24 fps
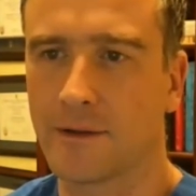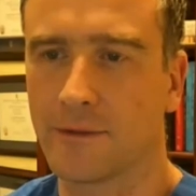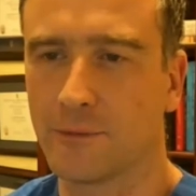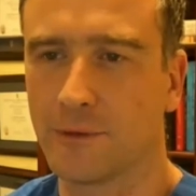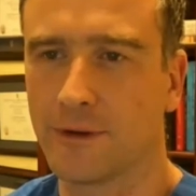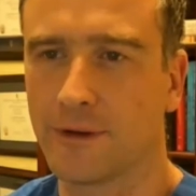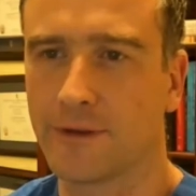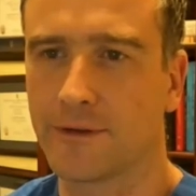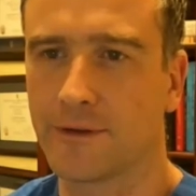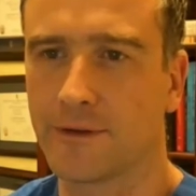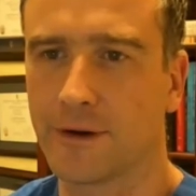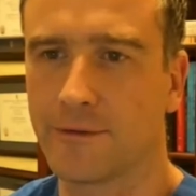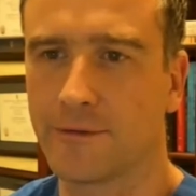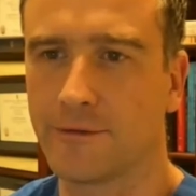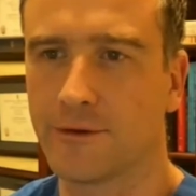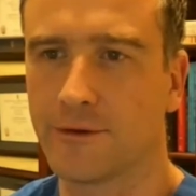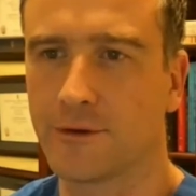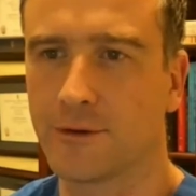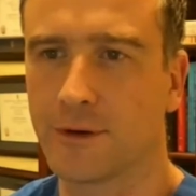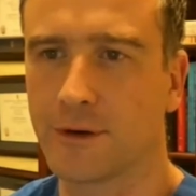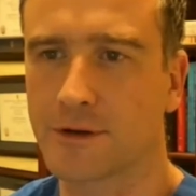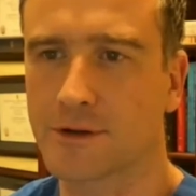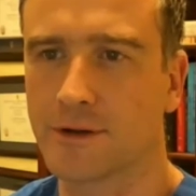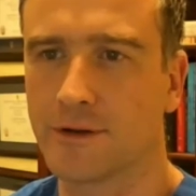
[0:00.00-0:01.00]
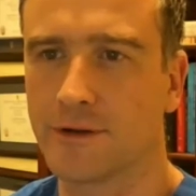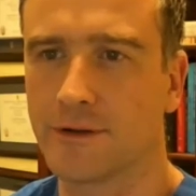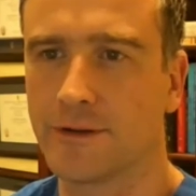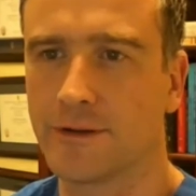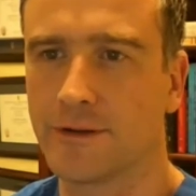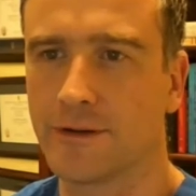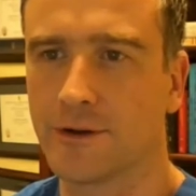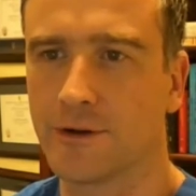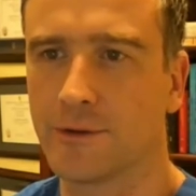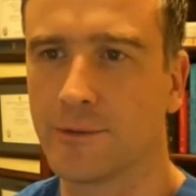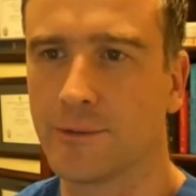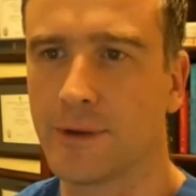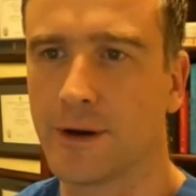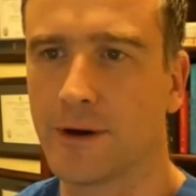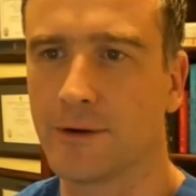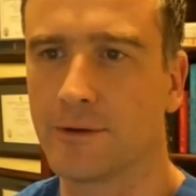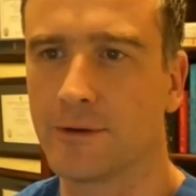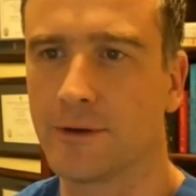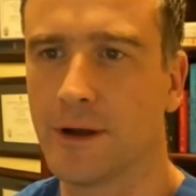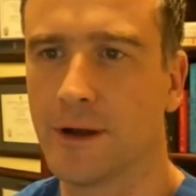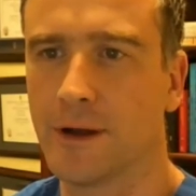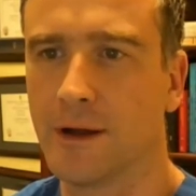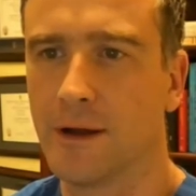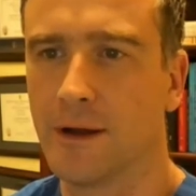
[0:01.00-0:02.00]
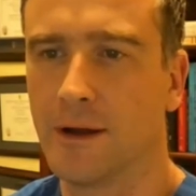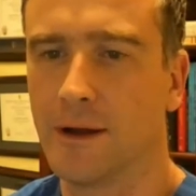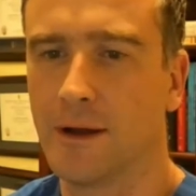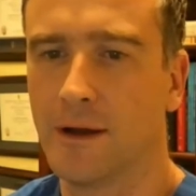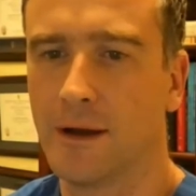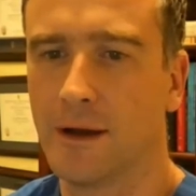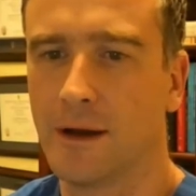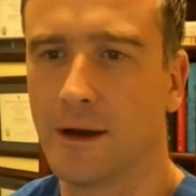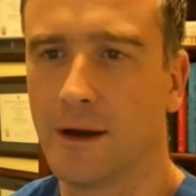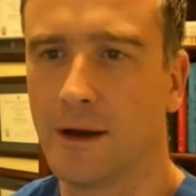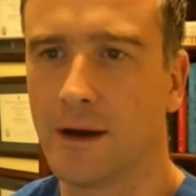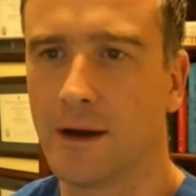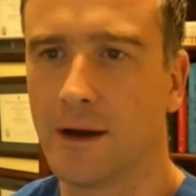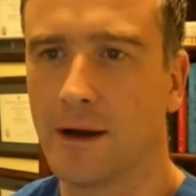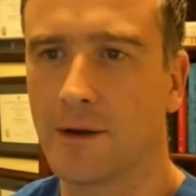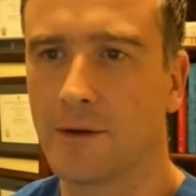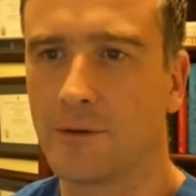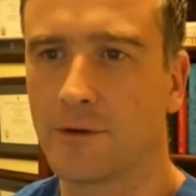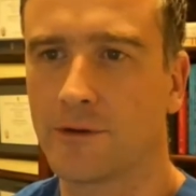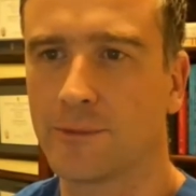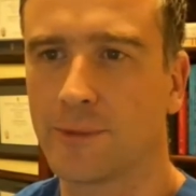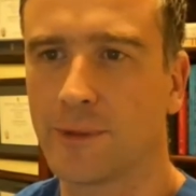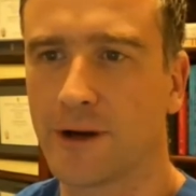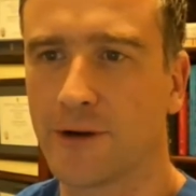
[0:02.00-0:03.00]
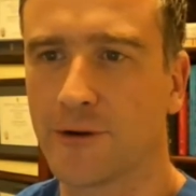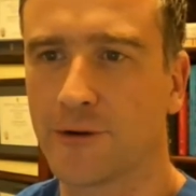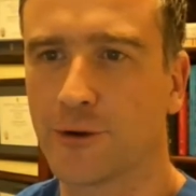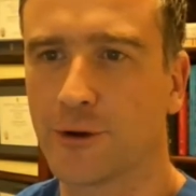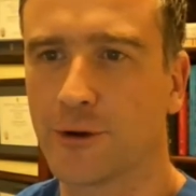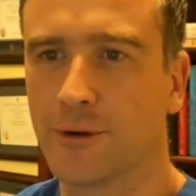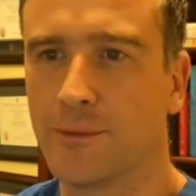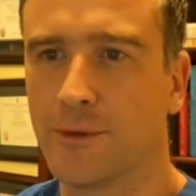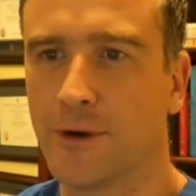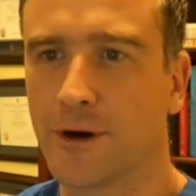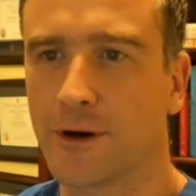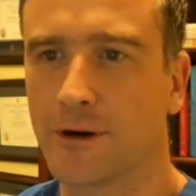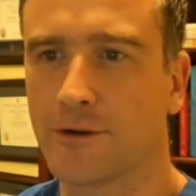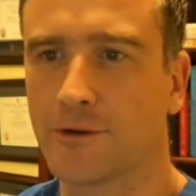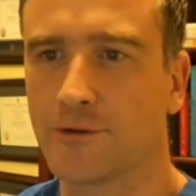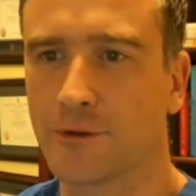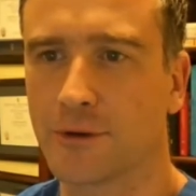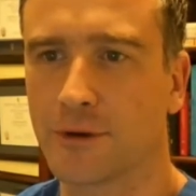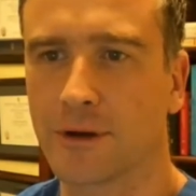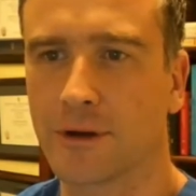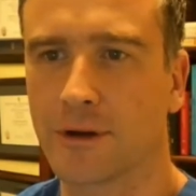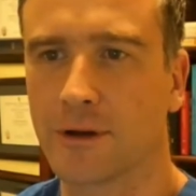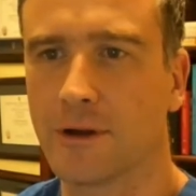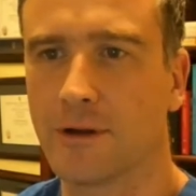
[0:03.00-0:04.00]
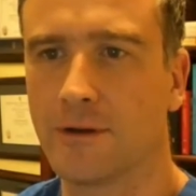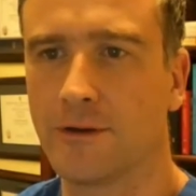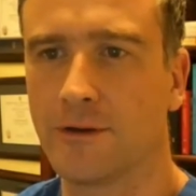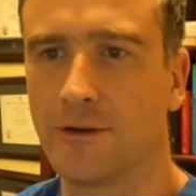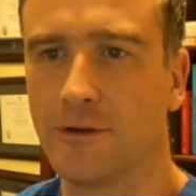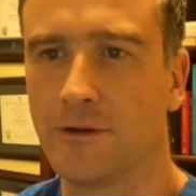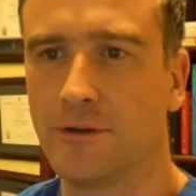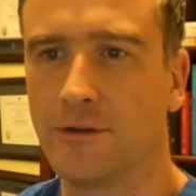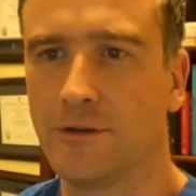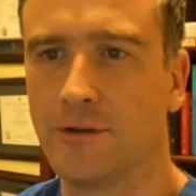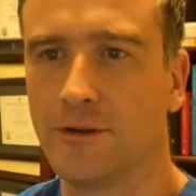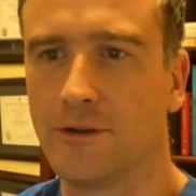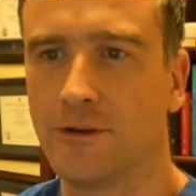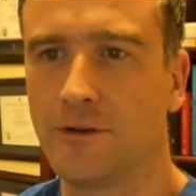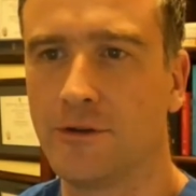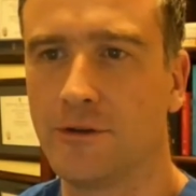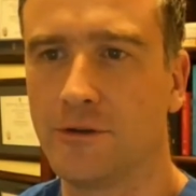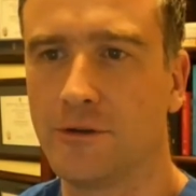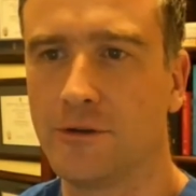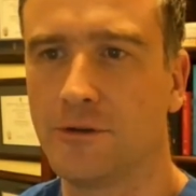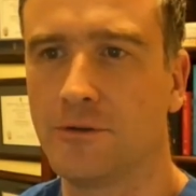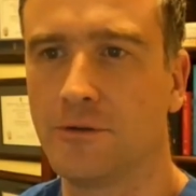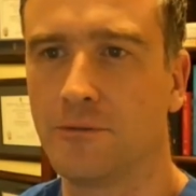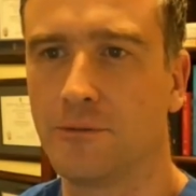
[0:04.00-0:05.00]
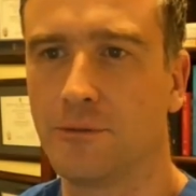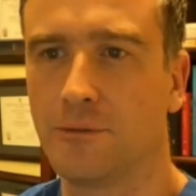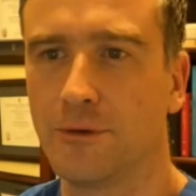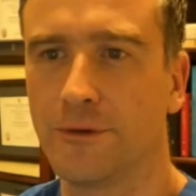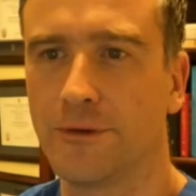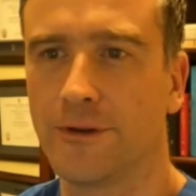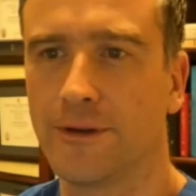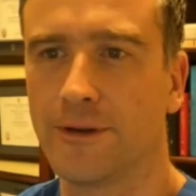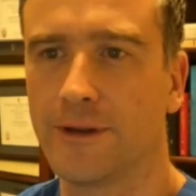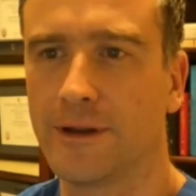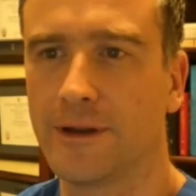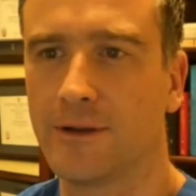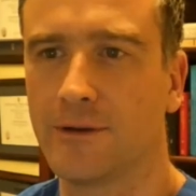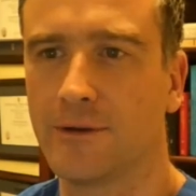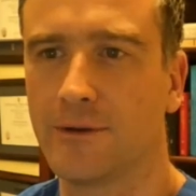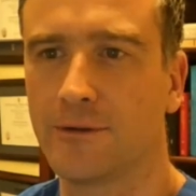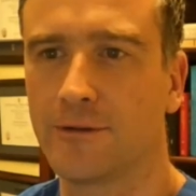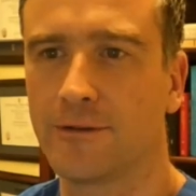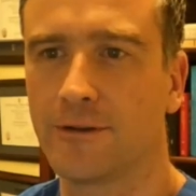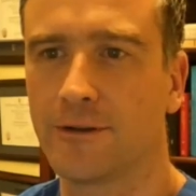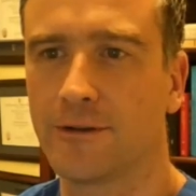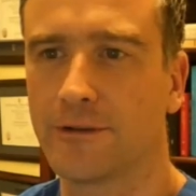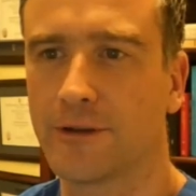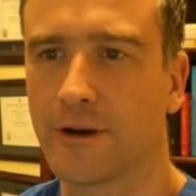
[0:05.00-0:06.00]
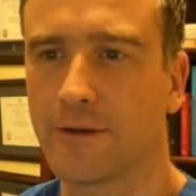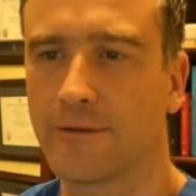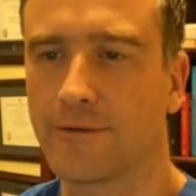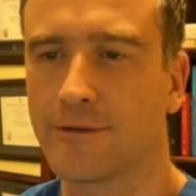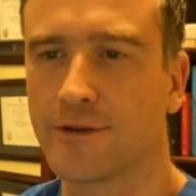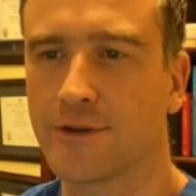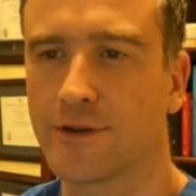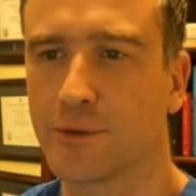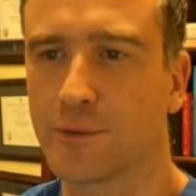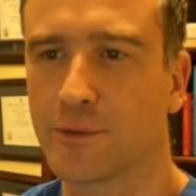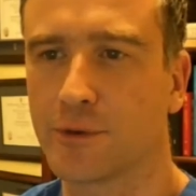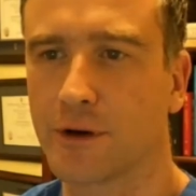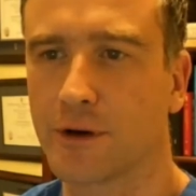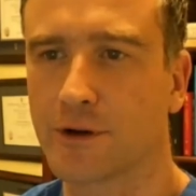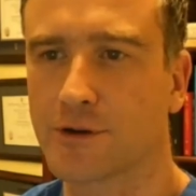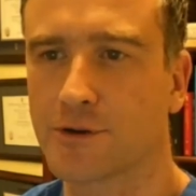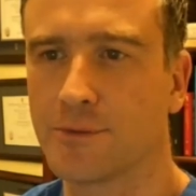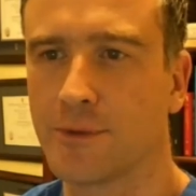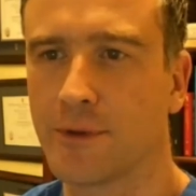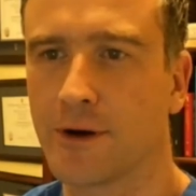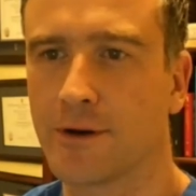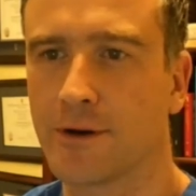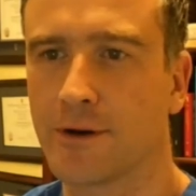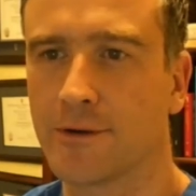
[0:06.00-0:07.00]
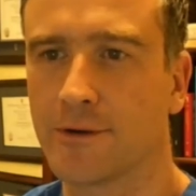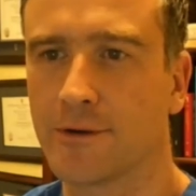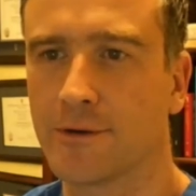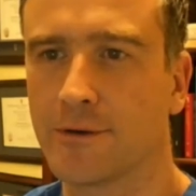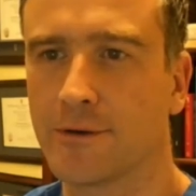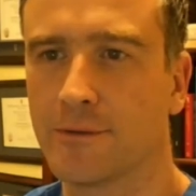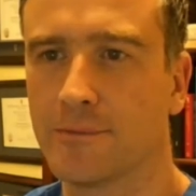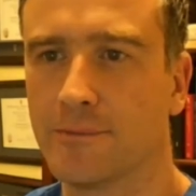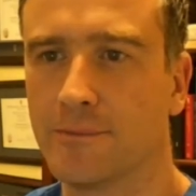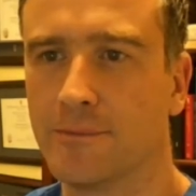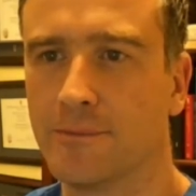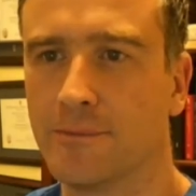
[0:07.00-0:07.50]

really thoughtful questions here about respiratory monitoring. Do you routinely use an esophageal pressure monitor?